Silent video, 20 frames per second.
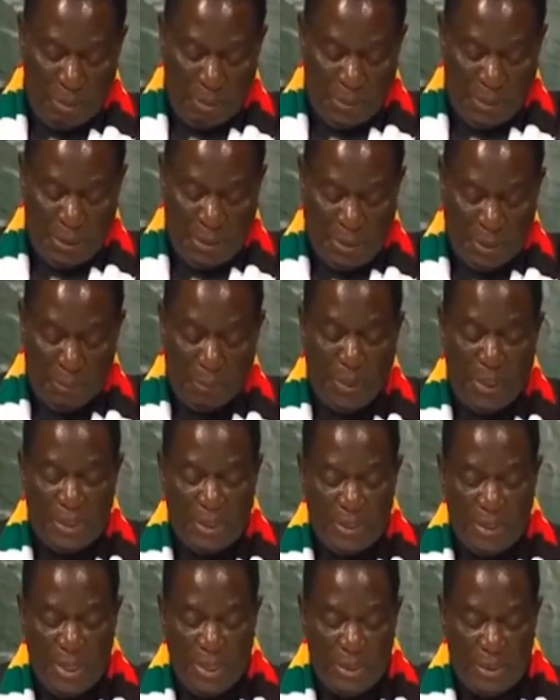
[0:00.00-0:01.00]
Mr.
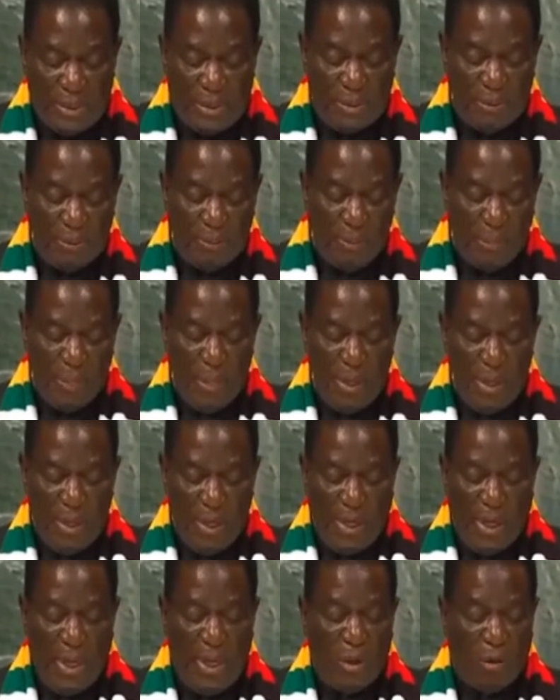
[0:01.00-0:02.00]
President,
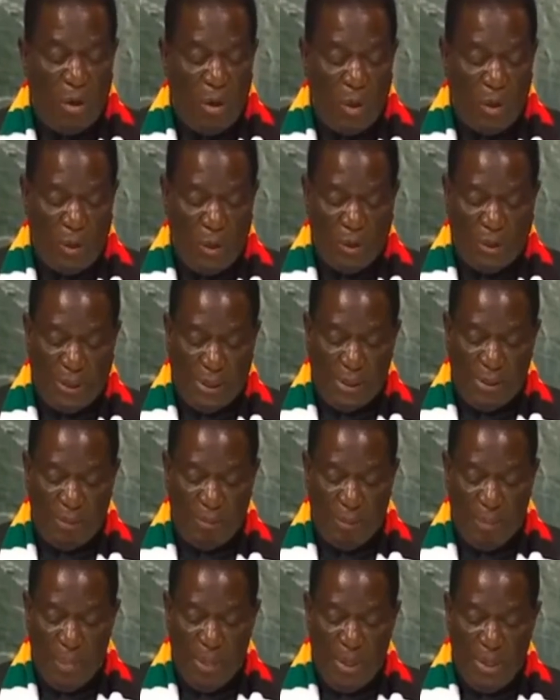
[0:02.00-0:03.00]
in conclusion,
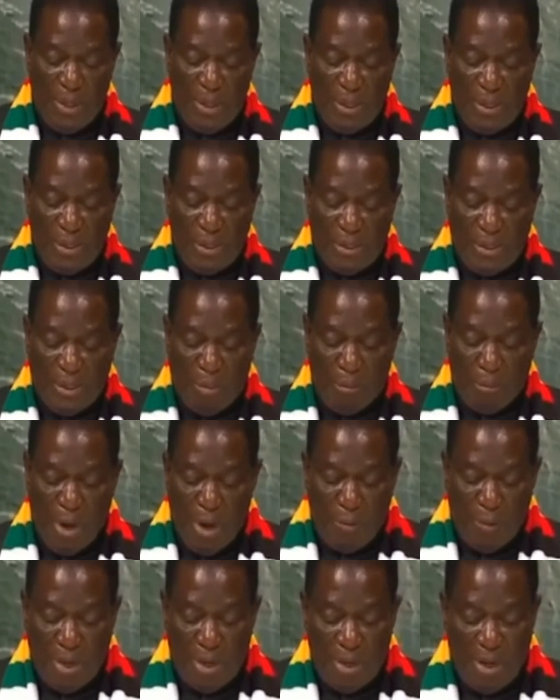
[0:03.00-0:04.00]

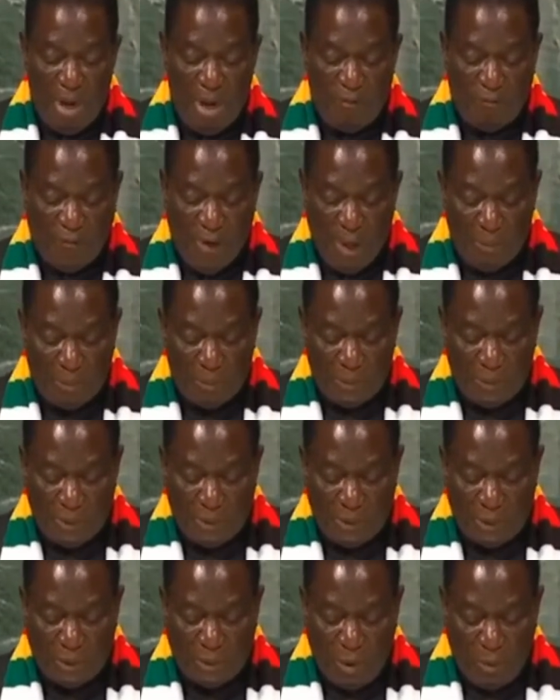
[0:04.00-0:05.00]
Zimbabwe
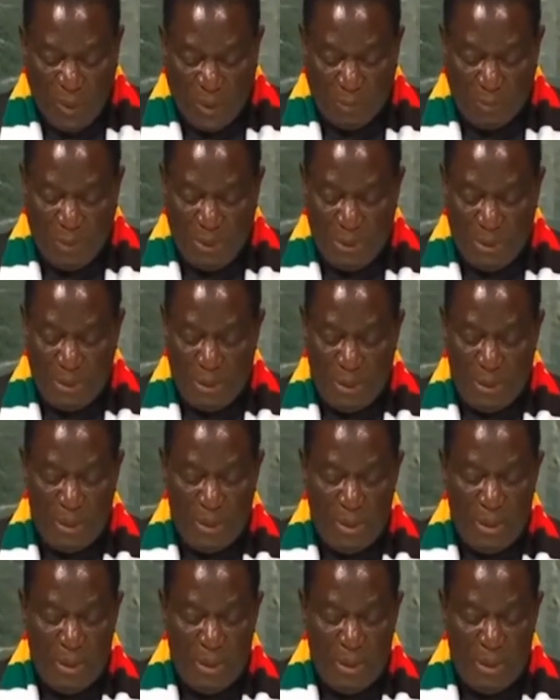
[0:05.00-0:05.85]
reaffirms its commitment